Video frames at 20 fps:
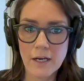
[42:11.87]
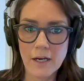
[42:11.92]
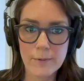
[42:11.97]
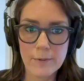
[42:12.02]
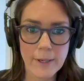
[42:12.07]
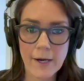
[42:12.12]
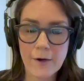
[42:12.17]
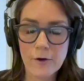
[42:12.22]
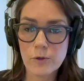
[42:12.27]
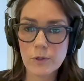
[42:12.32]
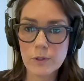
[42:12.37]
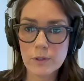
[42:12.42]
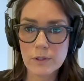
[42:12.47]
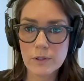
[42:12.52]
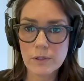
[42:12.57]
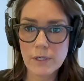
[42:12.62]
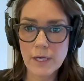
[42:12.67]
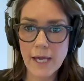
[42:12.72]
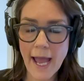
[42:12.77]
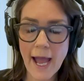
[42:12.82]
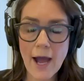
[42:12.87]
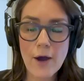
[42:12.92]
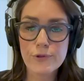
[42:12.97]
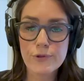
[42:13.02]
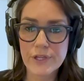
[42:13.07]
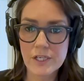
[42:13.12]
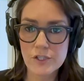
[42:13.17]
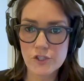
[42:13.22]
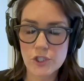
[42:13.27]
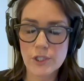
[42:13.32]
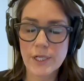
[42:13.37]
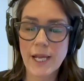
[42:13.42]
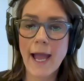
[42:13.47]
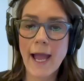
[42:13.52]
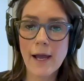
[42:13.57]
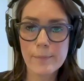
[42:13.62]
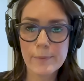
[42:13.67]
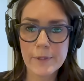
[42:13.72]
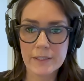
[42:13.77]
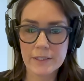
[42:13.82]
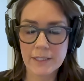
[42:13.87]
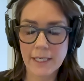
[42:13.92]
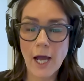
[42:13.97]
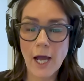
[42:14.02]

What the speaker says: about how things should happen.